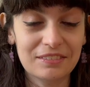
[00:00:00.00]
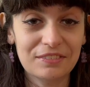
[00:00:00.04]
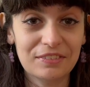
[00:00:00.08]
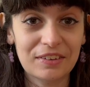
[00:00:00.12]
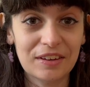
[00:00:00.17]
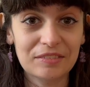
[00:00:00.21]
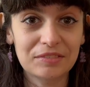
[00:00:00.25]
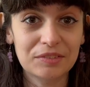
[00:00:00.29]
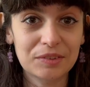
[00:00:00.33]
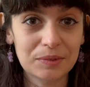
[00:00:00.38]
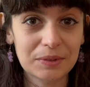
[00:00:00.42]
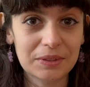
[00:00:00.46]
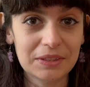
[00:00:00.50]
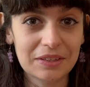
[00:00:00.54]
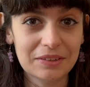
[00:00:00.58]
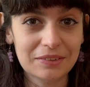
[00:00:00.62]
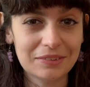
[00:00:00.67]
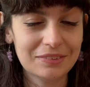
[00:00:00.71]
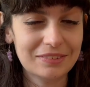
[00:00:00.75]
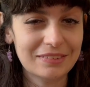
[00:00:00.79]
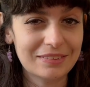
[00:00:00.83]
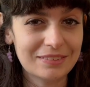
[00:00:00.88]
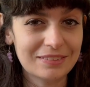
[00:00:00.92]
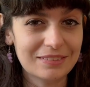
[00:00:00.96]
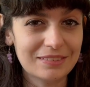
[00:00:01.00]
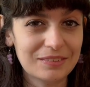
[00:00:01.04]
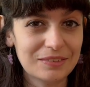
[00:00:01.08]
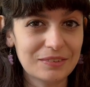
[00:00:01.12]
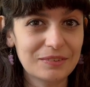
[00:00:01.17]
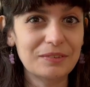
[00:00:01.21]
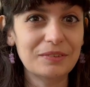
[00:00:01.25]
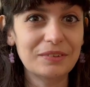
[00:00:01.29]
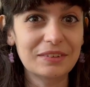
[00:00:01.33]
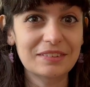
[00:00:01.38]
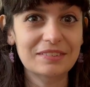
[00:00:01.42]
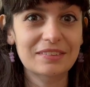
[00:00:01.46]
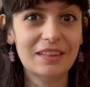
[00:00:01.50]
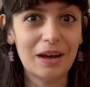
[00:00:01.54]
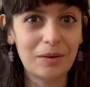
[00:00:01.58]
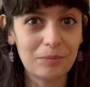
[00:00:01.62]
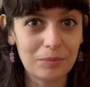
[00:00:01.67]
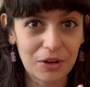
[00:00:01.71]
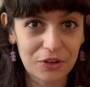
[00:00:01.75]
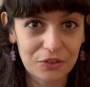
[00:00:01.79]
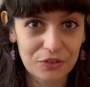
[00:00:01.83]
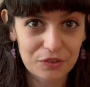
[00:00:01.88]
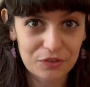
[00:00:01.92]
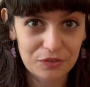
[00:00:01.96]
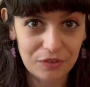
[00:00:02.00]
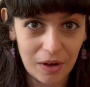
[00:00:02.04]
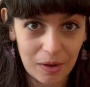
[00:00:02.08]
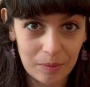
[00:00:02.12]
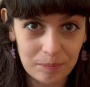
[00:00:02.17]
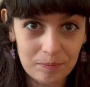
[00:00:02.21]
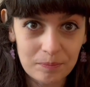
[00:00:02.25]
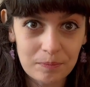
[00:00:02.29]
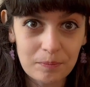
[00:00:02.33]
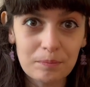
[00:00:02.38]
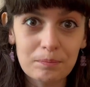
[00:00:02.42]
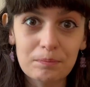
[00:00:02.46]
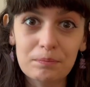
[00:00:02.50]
for everyone else it's not always that much fun.